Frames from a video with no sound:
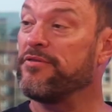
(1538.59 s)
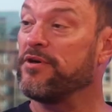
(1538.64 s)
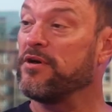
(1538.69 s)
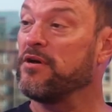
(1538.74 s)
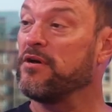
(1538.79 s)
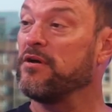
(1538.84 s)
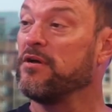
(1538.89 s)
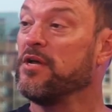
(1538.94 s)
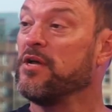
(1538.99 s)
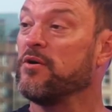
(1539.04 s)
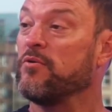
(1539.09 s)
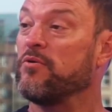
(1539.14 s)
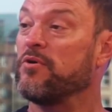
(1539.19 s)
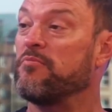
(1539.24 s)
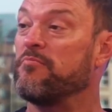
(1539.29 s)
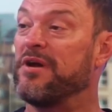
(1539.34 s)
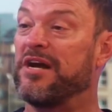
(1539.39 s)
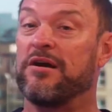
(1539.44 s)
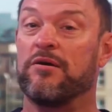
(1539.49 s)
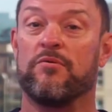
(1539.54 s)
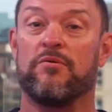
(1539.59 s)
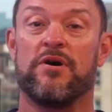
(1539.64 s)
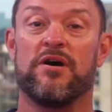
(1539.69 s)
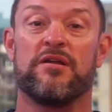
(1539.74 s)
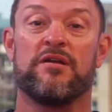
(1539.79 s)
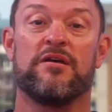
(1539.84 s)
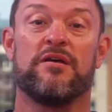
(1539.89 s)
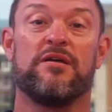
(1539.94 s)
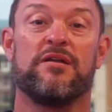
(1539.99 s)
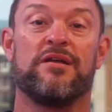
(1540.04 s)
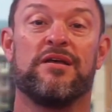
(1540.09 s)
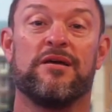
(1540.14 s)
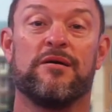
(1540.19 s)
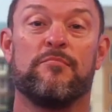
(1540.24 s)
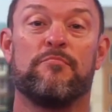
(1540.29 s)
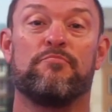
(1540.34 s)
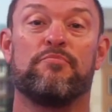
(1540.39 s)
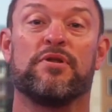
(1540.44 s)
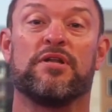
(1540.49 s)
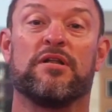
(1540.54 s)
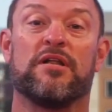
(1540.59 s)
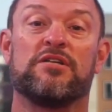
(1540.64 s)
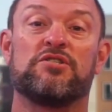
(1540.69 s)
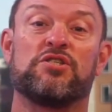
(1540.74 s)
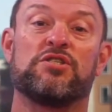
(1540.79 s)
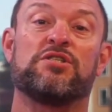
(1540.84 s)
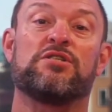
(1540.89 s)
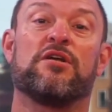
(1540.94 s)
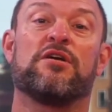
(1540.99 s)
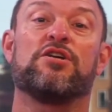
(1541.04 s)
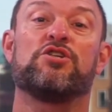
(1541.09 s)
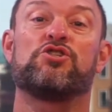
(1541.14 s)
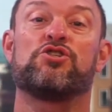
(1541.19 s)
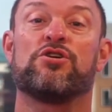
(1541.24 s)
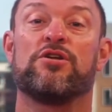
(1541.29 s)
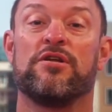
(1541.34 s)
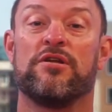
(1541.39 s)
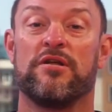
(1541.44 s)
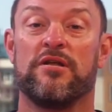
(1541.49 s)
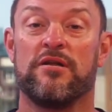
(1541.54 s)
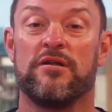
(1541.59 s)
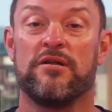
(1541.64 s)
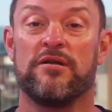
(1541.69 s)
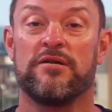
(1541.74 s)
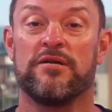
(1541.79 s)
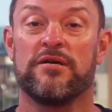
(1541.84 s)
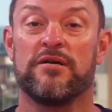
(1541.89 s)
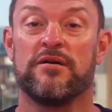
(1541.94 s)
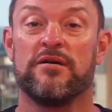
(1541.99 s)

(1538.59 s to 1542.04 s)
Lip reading: marijuana and hemp and legislation and